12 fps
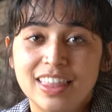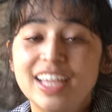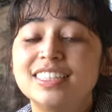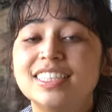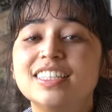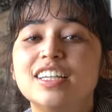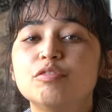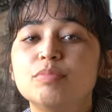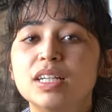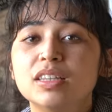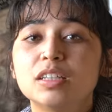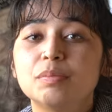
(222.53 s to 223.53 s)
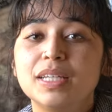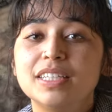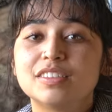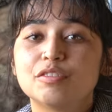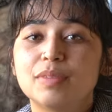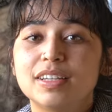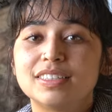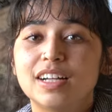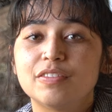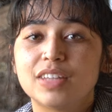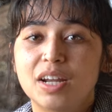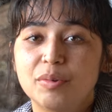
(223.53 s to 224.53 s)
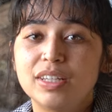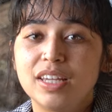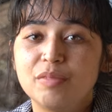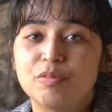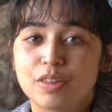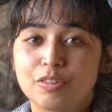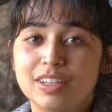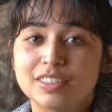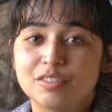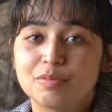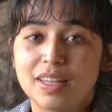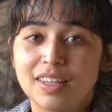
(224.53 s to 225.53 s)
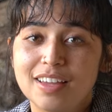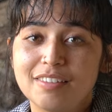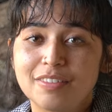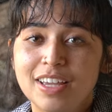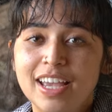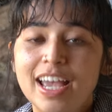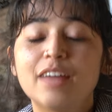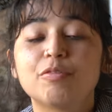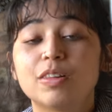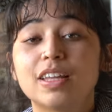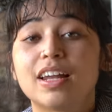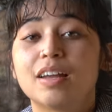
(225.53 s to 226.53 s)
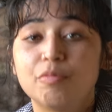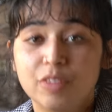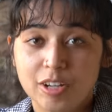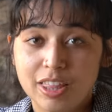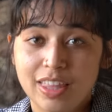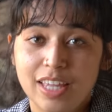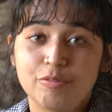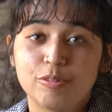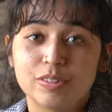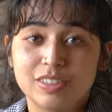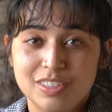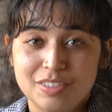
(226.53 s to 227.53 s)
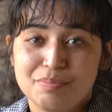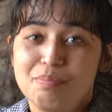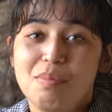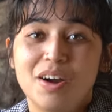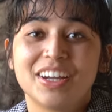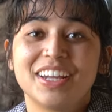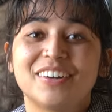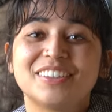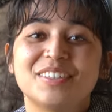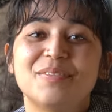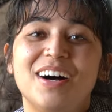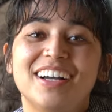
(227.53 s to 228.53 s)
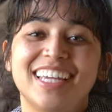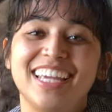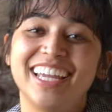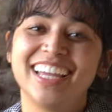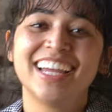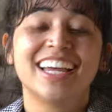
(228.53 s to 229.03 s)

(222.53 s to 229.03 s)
It did give me a little piece of myself that I would keep for the rest of my life. And for that, I'm very thankful to Mariko Tamaki.